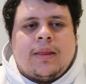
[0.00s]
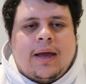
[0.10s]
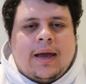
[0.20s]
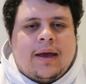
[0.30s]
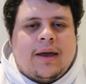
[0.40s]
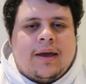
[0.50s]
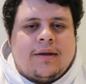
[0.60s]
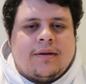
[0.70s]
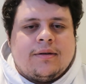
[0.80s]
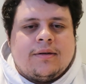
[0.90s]

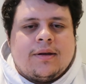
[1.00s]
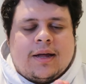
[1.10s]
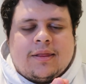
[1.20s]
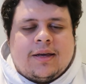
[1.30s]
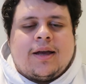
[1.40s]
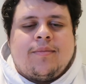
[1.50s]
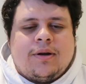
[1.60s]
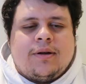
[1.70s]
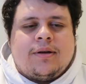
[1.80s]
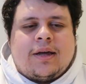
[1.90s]
And I think
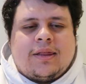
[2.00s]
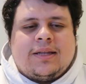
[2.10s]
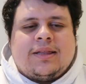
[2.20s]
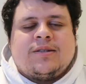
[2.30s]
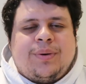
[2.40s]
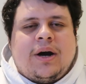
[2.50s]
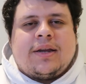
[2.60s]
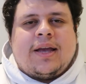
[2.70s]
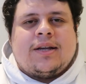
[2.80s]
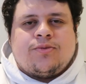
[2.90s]
this
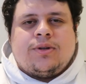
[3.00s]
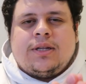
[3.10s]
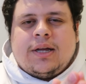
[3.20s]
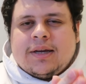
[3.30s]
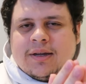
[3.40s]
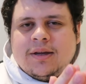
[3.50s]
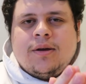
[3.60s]
podcast really like